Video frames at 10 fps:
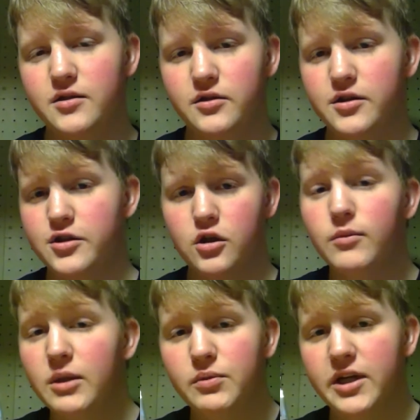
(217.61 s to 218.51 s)
There's just so
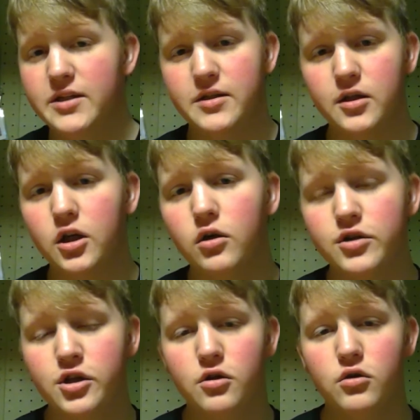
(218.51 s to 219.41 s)
many places to go
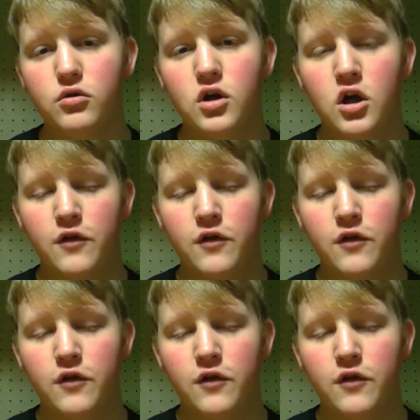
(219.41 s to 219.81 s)
to.